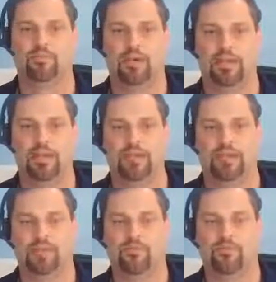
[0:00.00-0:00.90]
But
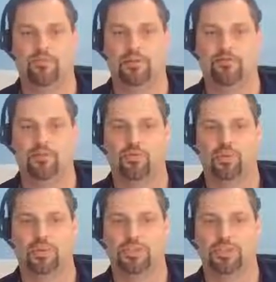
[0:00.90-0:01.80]
if you
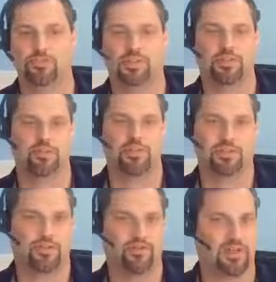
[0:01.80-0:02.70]
want something
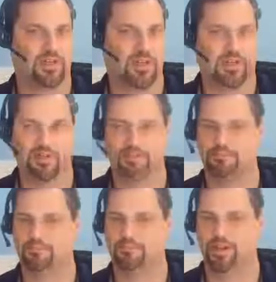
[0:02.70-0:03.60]
specific, again,
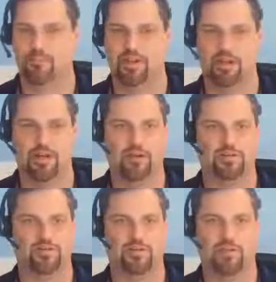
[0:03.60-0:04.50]
let me
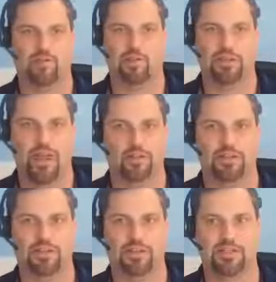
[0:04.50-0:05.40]
know. I'm more than
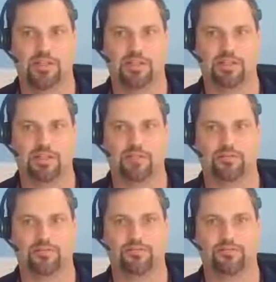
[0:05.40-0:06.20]
happy to send it out to you.